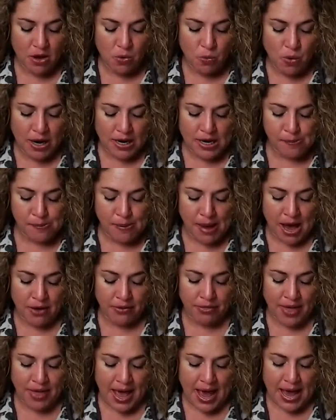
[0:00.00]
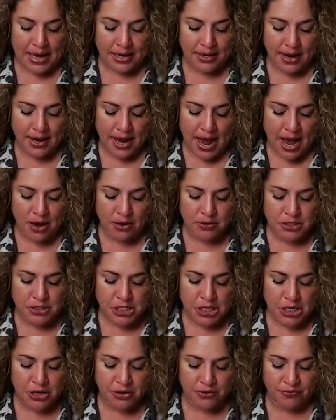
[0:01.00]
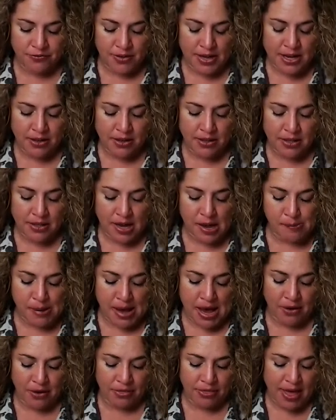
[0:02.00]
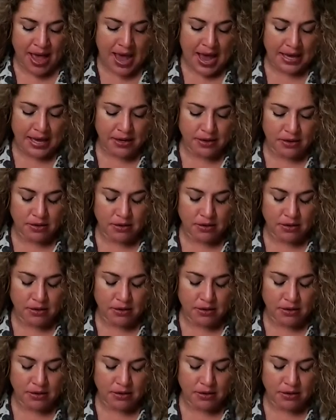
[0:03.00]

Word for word: What about that? How do you feel about that?